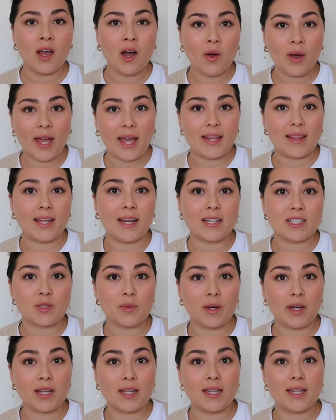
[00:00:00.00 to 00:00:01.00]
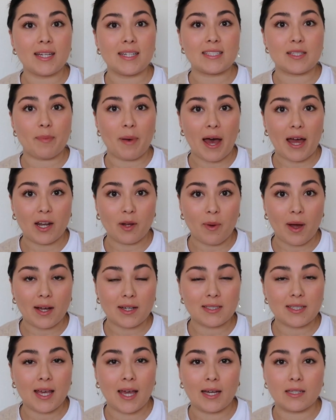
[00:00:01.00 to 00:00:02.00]
Okay, the next one is a Patty
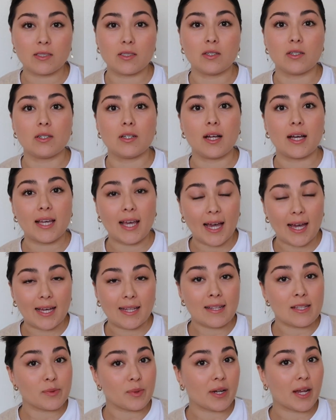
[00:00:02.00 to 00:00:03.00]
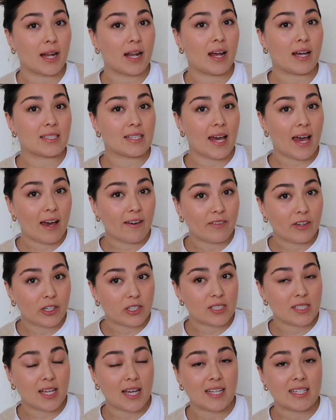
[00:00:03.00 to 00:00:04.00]
Wax candle. Again, this one kind of has a
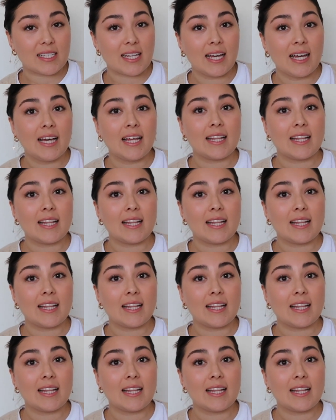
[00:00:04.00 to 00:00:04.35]
heavier scent.